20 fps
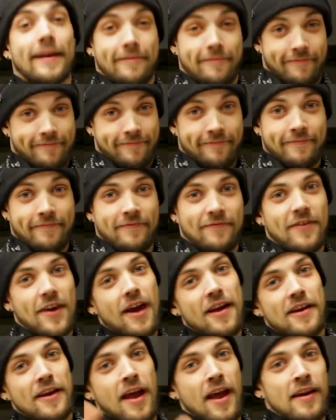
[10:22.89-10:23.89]
If you
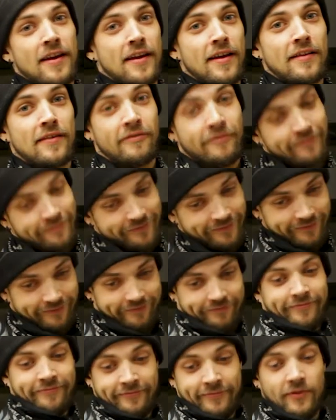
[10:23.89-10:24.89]
got any ideas,
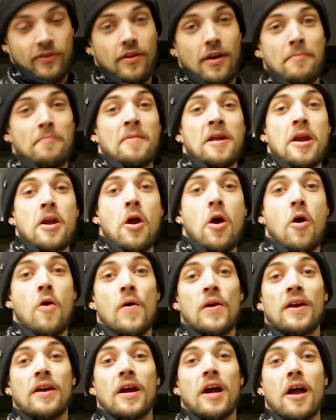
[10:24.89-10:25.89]
let me know
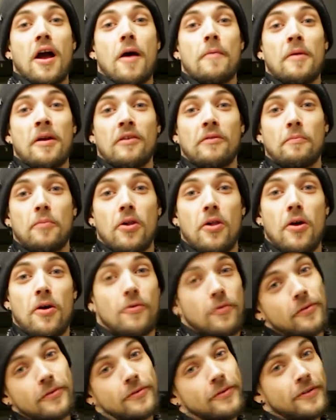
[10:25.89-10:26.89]
in the comments
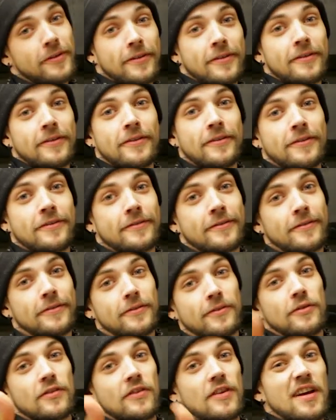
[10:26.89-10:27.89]
below.
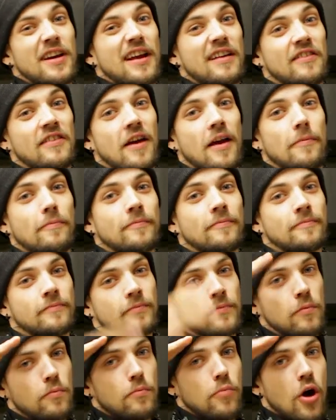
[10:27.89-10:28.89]
See you next time.
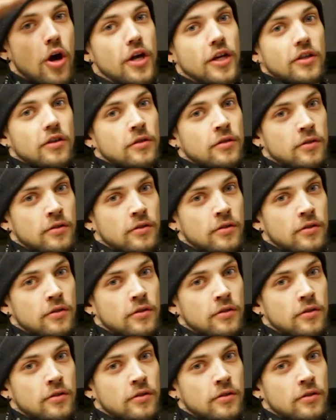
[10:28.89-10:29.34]
Peace.